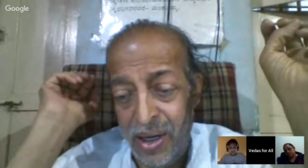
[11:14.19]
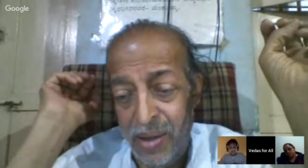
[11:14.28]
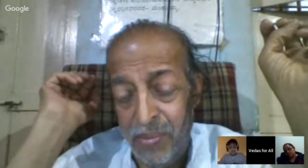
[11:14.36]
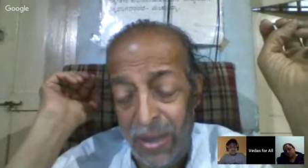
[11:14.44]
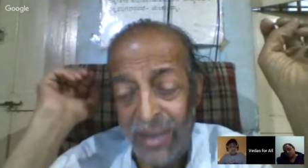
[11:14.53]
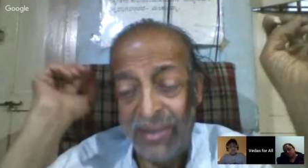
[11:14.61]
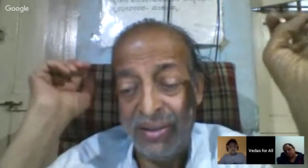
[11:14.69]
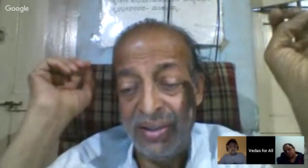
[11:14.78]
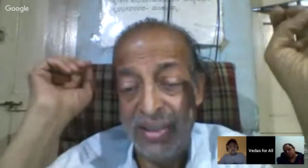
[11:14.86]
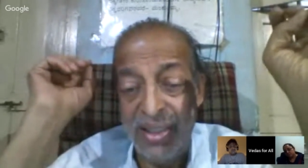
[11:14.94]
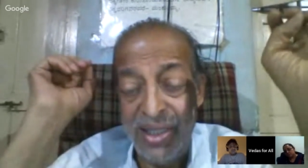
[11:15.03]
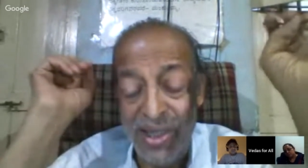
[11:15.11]
But
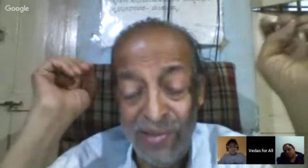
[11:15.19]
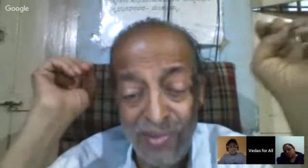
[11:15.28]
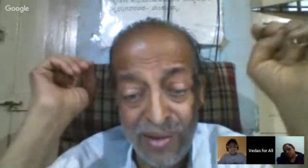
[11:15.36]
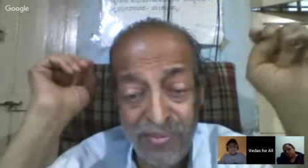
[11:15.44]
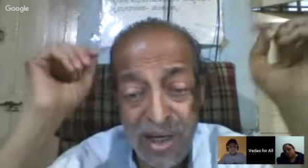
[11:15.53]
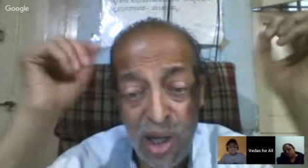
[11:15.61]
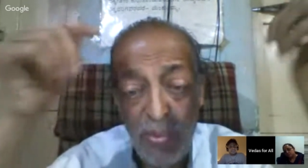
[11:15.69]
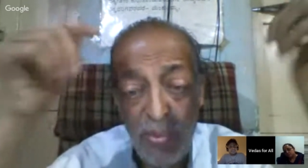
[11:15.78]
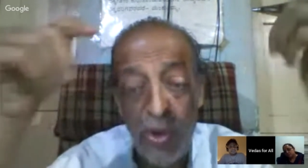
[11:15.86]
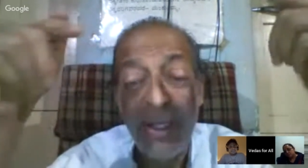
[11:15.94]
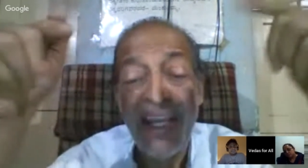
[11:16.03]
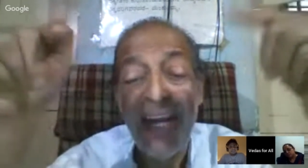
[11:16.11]
even when I'm
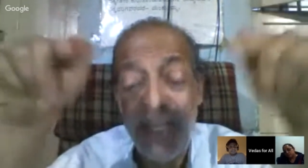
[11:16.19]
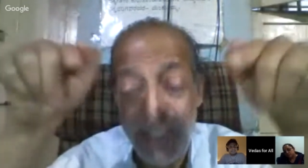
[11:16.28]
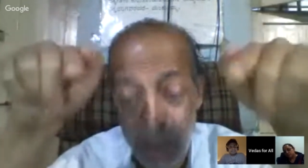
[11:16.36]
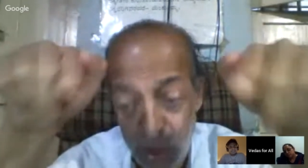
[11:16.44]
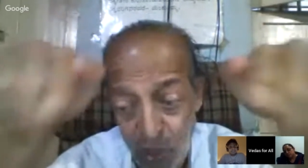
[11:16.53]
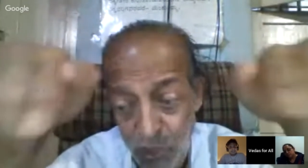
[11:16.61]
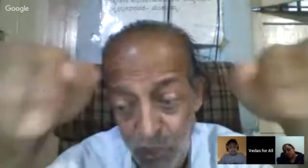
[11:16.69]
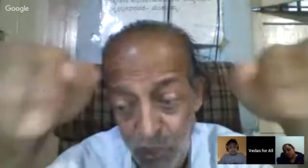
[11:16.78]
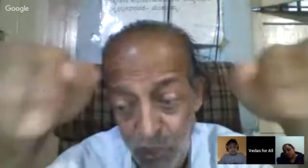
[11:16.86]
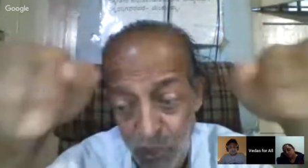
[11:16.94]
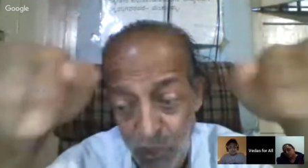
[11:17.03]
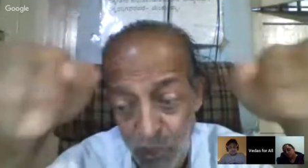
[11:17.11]
looking at you
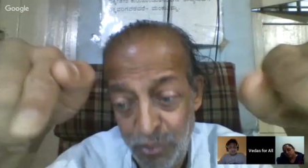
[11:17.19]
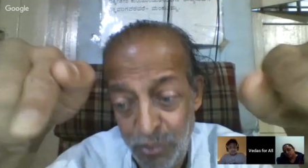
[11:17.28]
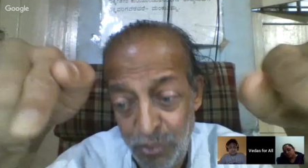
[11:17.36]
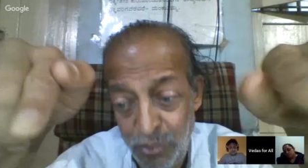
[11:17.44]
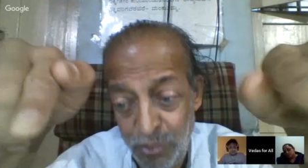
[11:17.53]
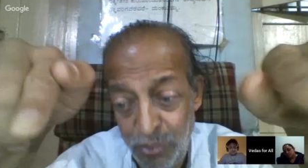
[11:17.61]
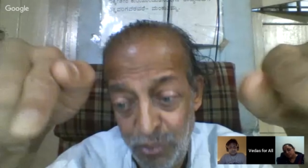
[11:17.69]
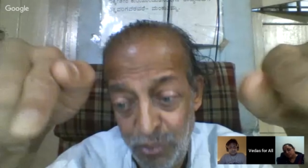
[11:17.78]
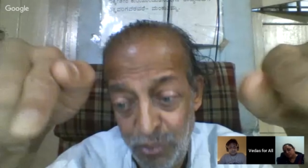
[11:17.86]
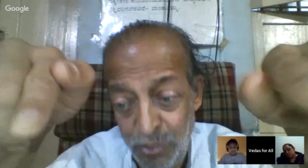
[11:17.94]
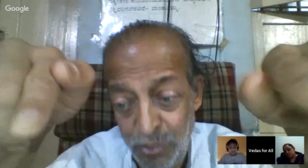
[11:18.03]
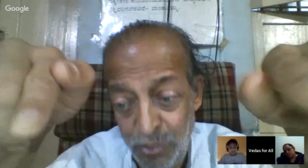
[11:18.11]
and you are looking
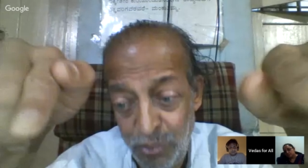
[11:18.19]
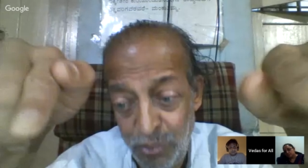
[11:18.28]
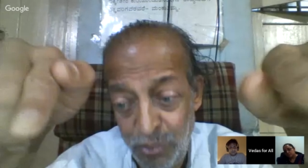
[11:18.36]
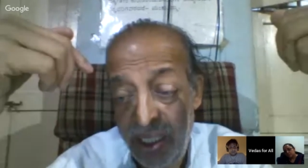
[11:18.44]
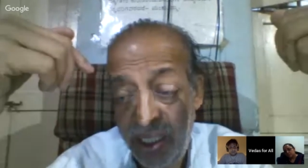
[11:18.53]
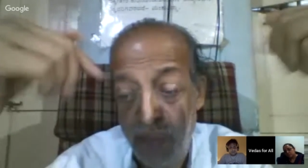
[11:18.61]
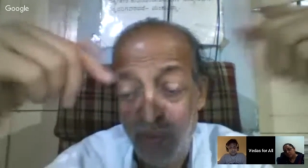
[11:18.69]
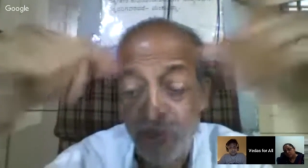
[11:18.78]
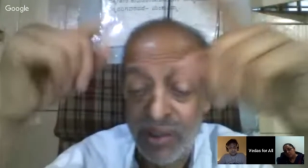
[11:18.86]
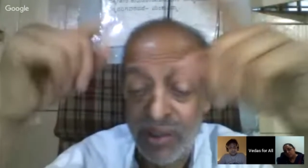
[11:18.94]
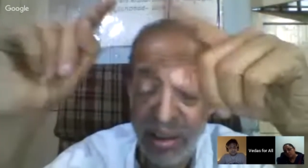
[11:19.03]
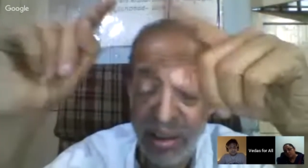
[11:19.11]
at me, you
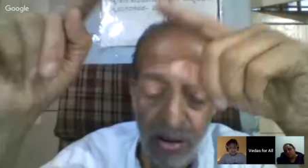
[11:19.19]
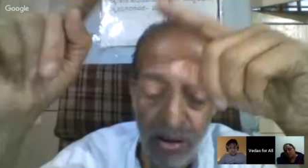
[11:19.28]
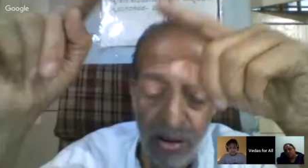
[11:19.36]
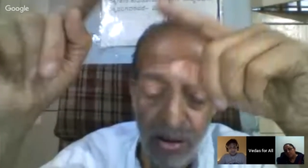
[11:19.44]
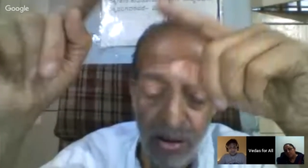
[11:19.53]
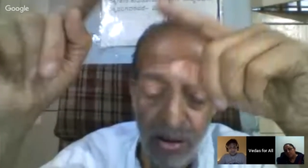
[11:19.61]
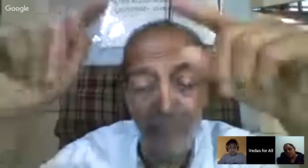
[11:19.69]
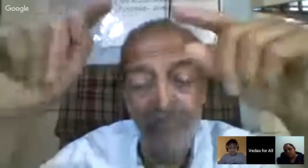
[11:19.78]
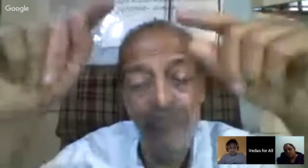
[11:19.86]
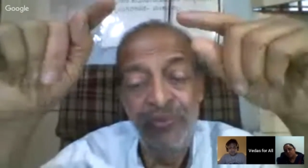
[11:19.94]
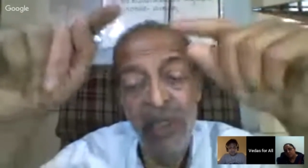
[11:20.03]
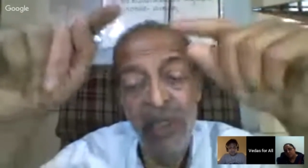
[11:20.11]
think
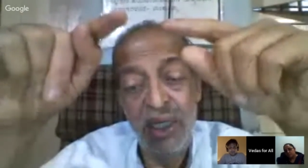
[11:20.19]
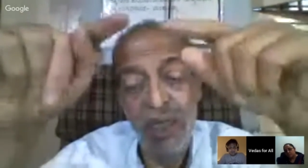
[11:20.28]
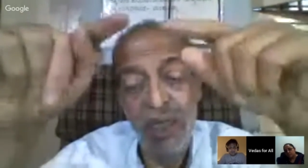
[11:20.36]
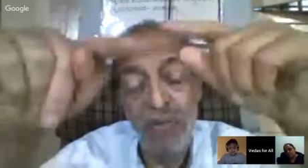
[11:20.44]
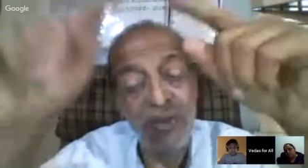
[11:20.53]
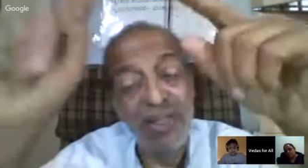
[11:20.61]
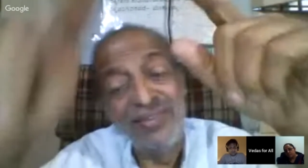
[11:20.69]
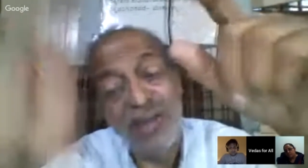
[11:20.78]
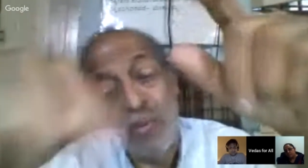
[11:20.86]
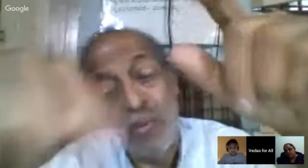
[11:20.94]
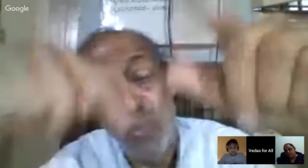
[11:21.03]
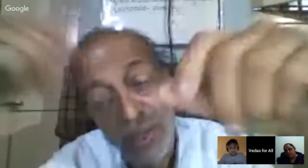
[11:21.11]
if you think
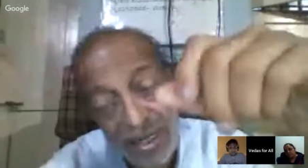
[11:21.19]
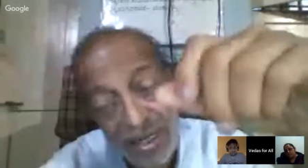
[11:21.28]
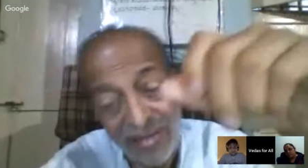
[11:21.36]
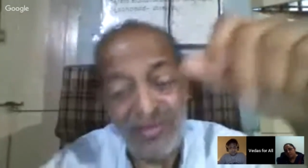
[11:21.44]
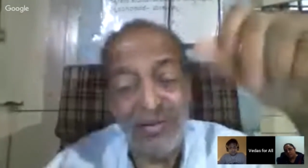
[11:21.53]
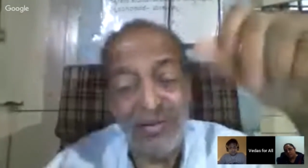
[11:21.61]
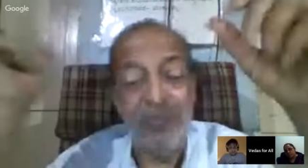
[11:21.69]
someone else